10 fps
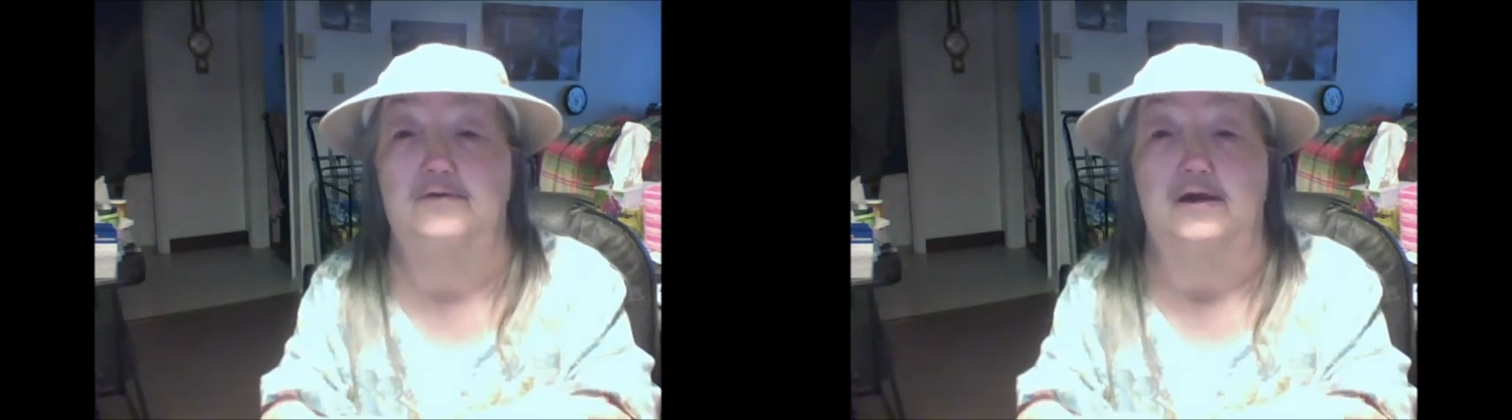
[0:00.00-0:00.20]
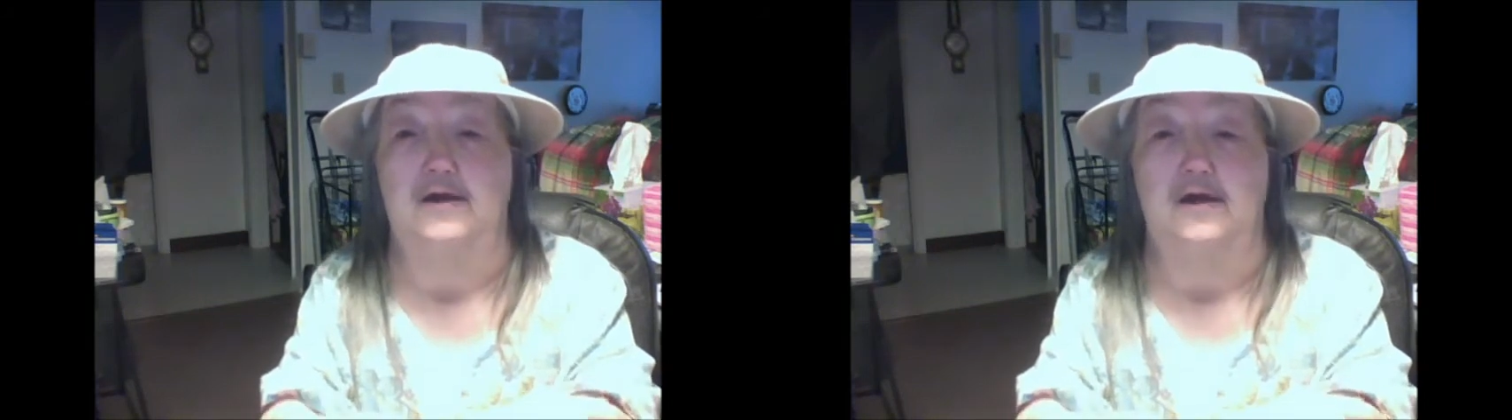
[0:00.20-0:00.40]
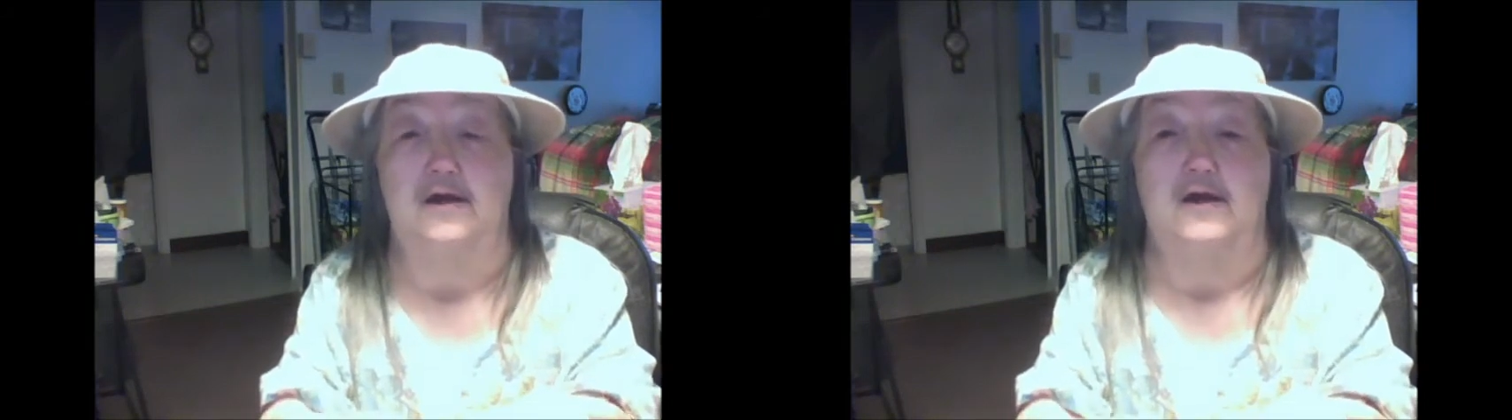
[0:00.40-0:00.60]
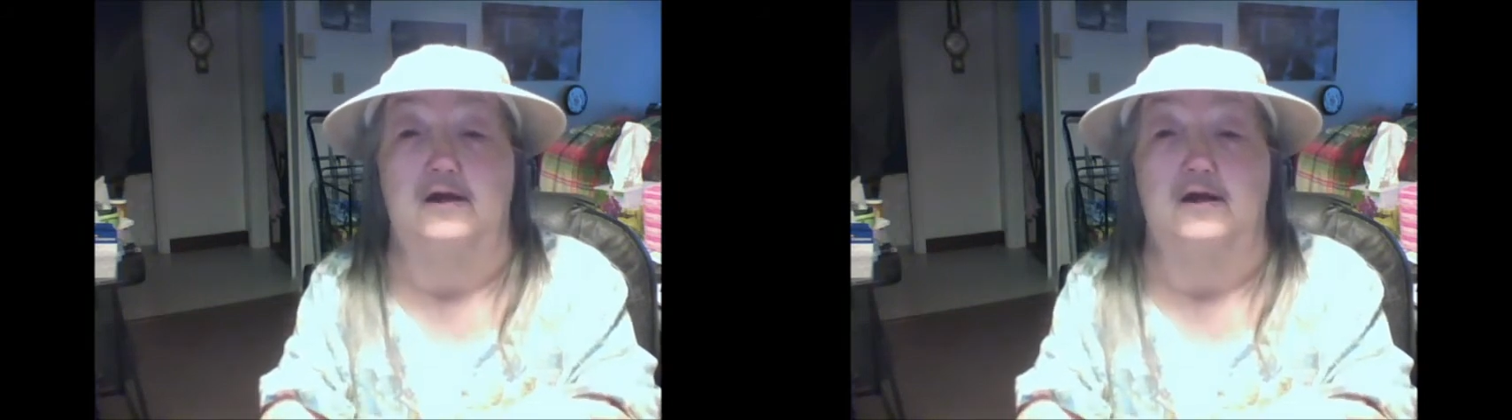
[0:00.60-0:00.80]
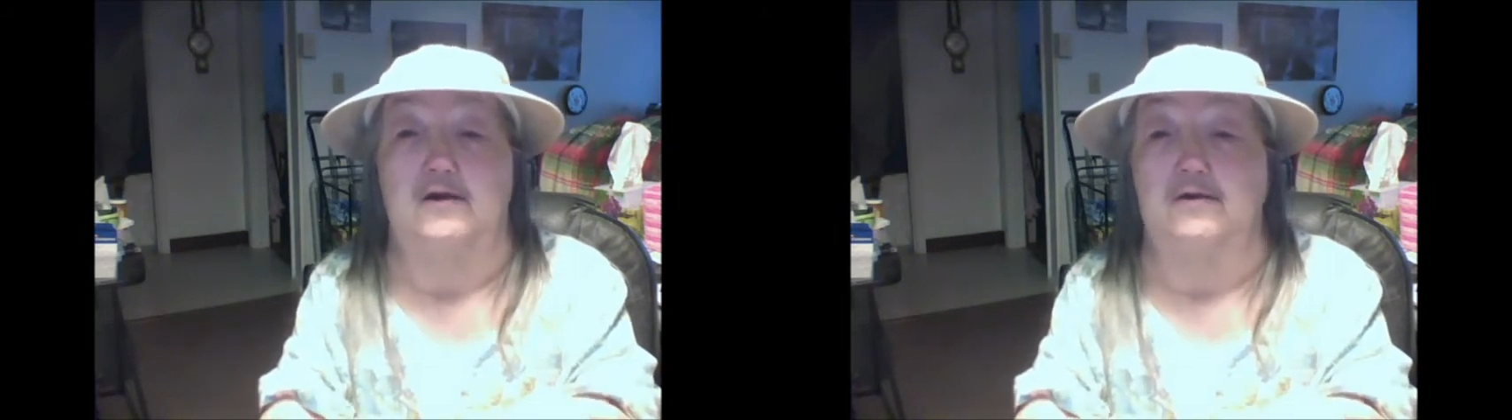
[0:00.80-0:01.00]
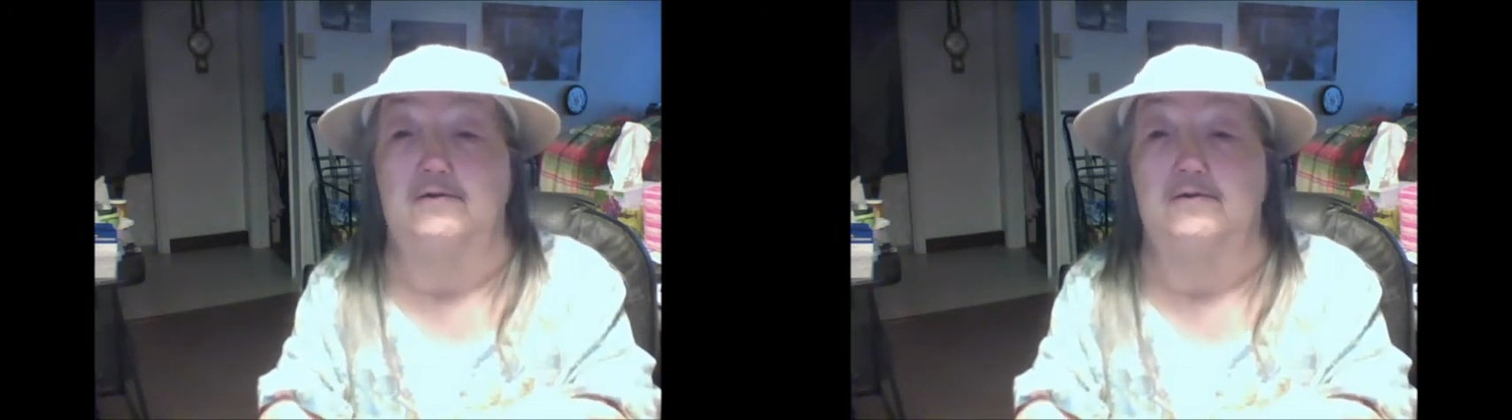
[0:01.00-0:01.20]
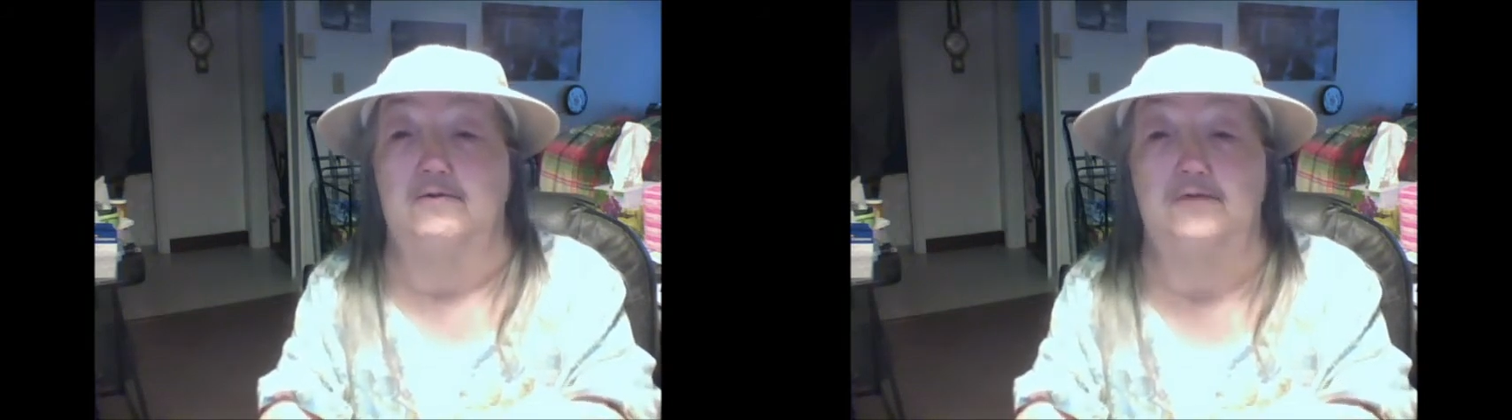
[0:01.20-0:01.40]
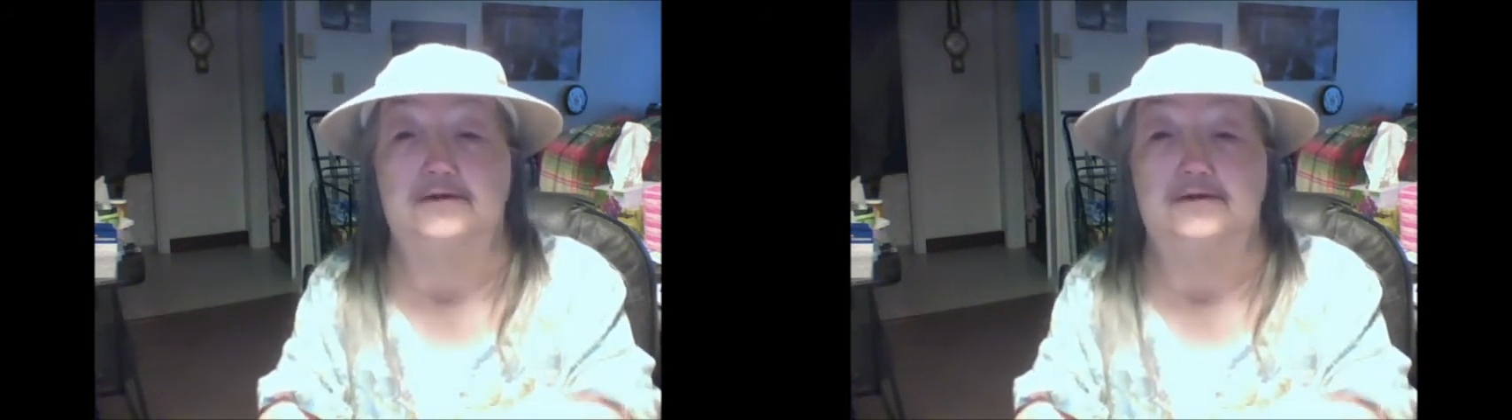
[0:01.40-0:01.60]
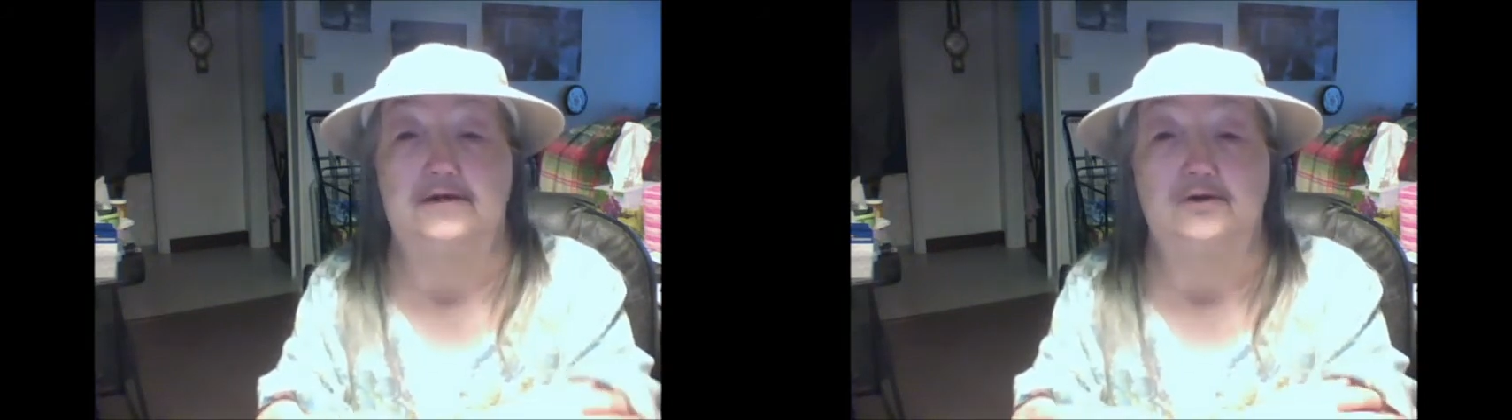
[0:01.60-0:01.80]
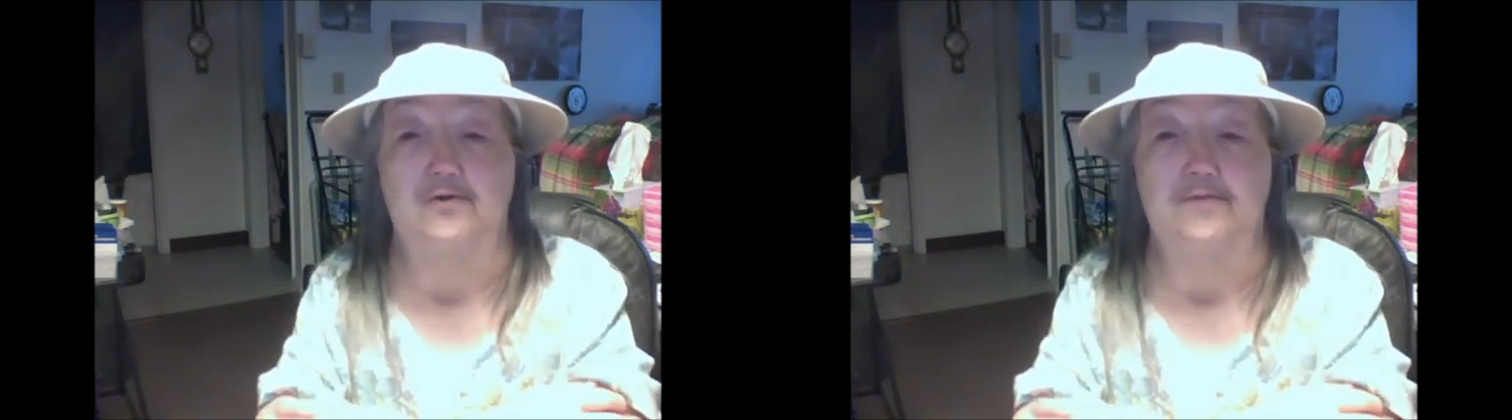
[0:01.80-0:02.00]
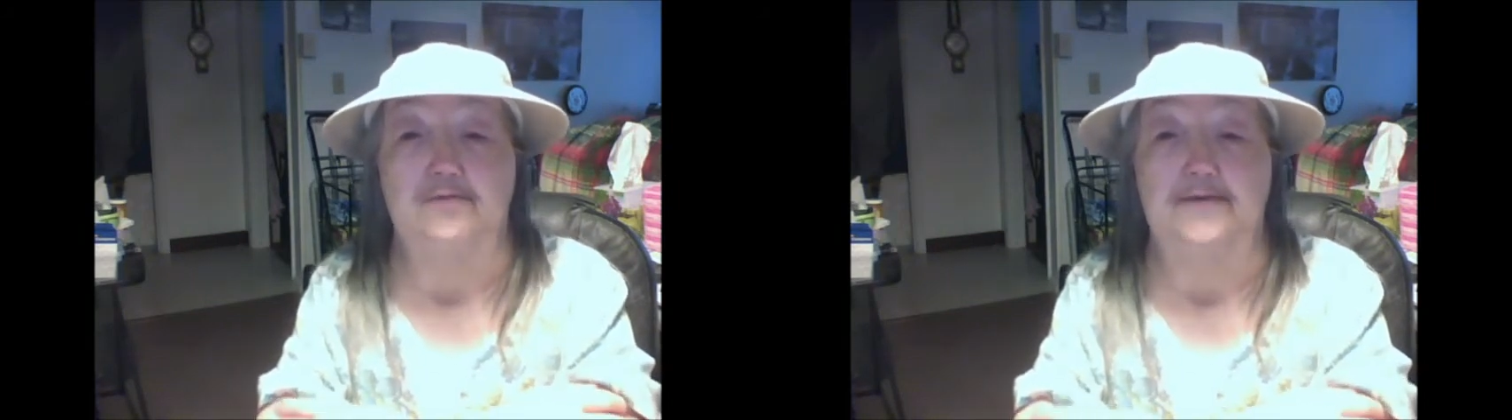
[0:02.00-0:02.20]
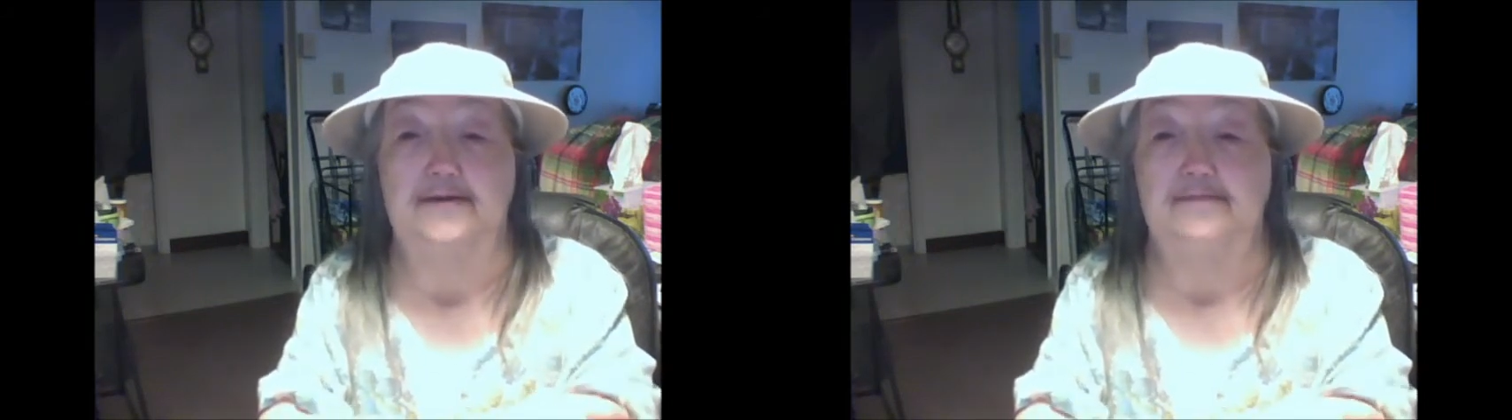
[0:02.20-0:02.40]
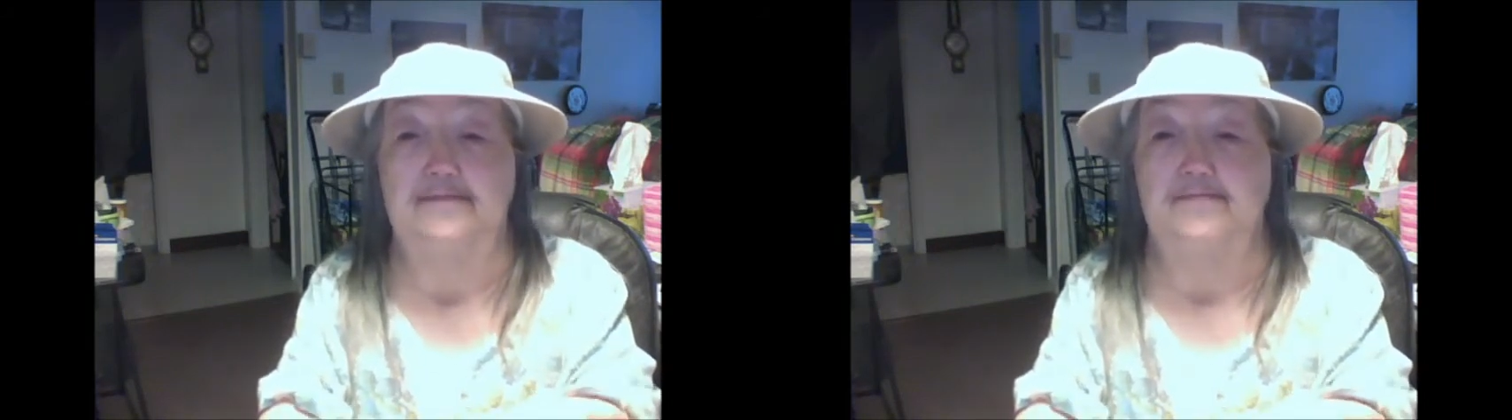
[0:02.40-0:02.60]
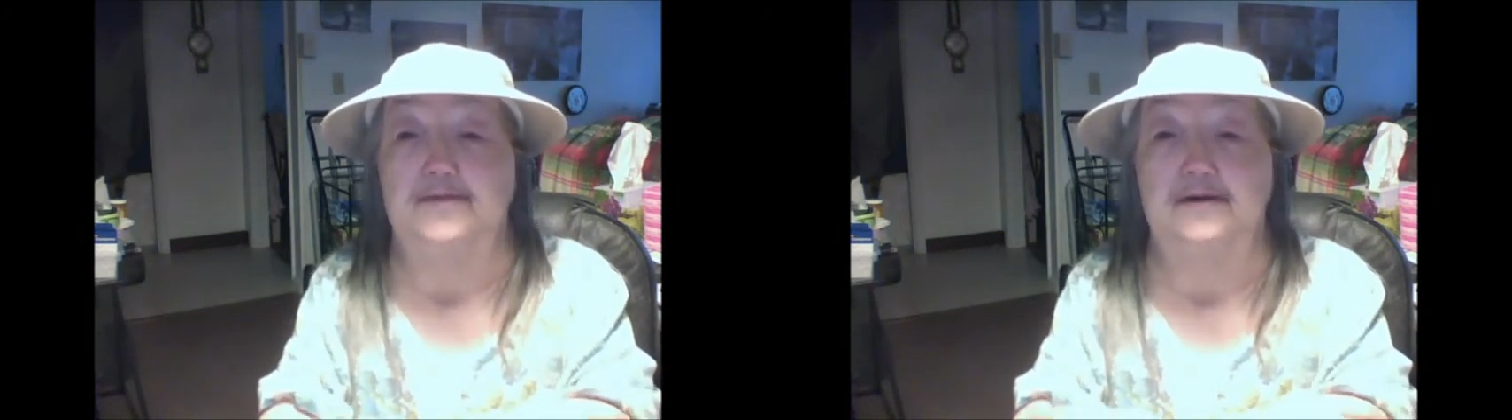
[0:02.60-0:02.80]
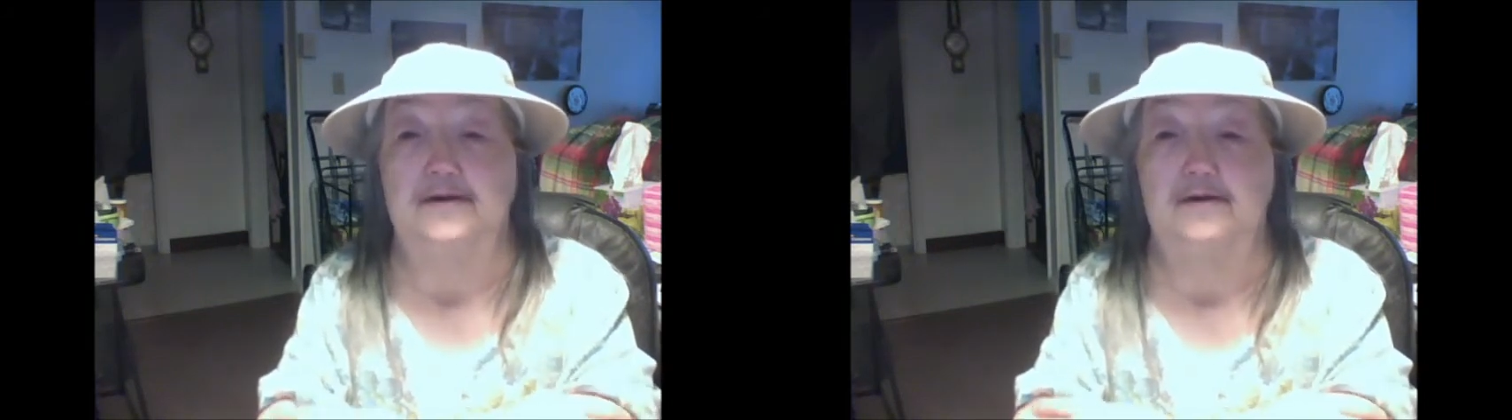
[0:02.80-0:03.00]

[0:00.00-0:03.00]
Once it's open, be careful.